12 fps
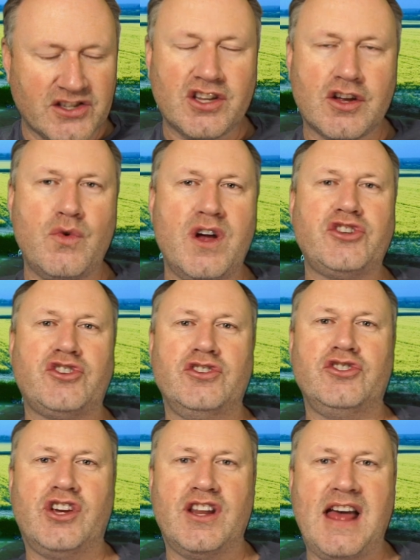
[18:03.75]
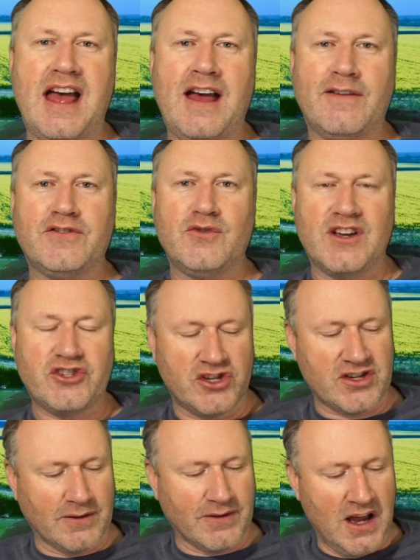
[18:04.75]
questions you're going to have to ask
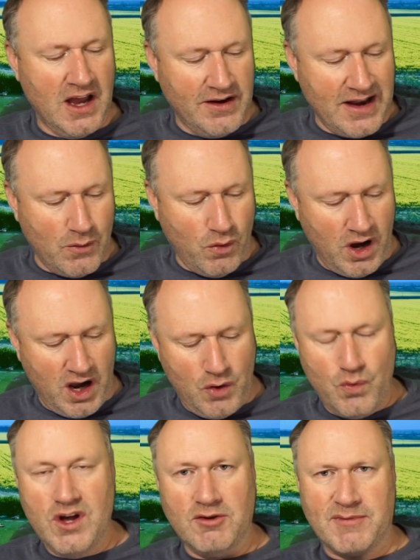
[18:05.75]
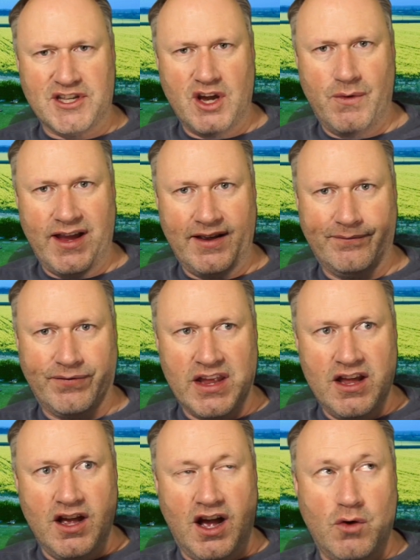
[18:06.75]
yourself. Now, what I will be doing,
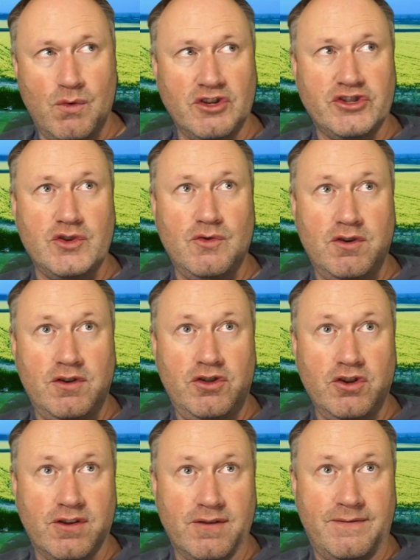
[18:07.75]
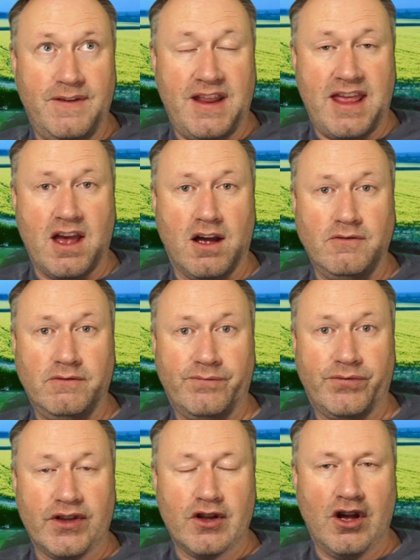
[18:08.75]
I will do another video
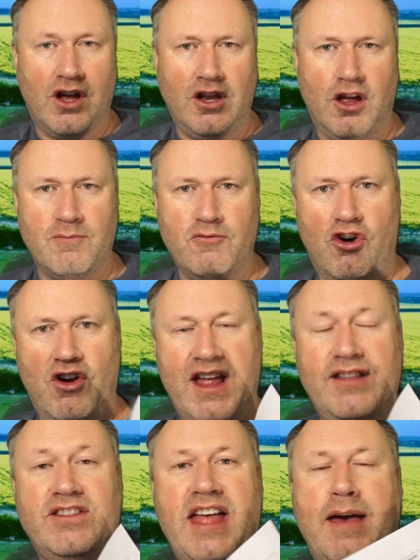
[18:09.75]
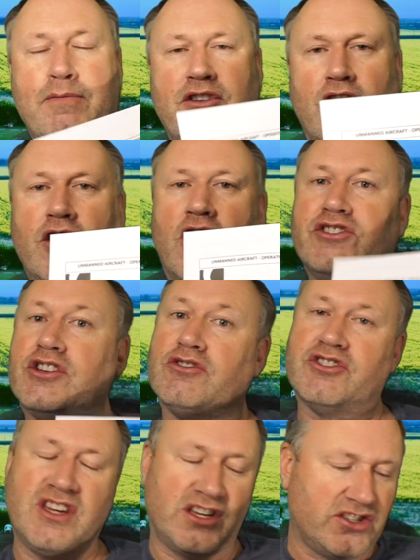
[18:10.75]
a lot more in depth on Article
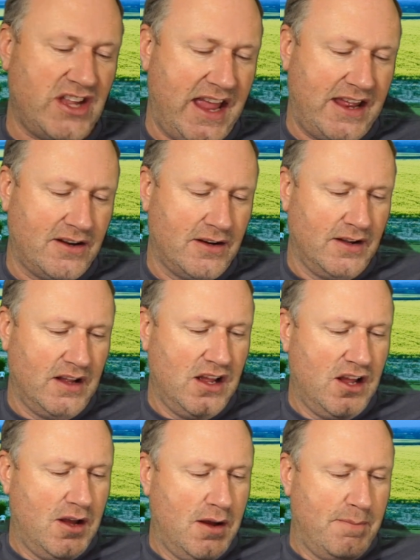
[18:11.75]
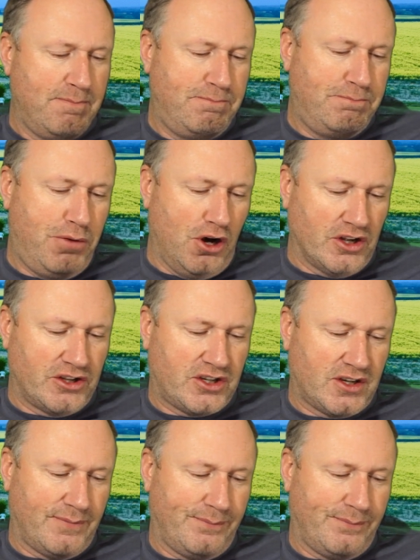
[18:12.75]
16. But,